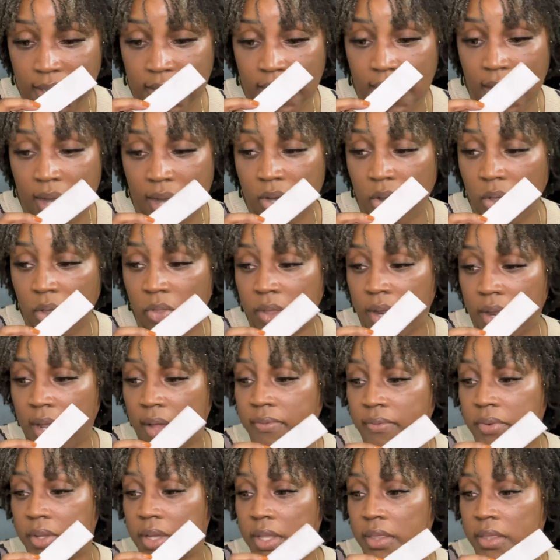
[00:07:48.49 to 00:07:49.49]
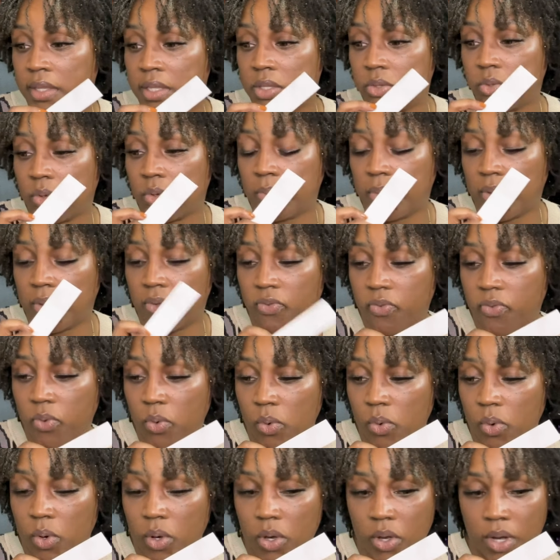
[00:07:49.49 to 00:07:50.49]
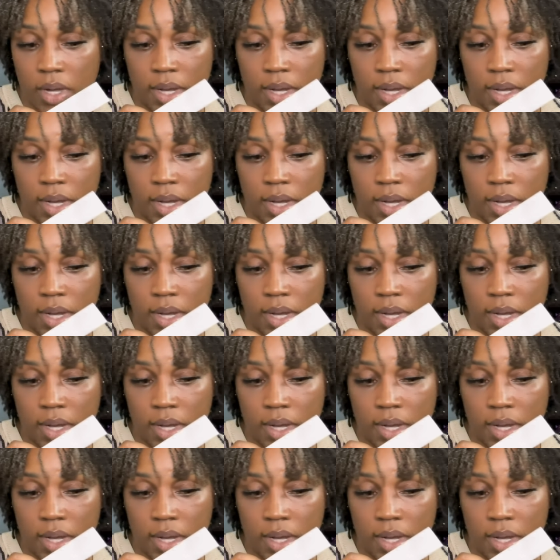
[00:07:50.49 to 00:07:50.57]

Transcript: and I know that I've done this one before,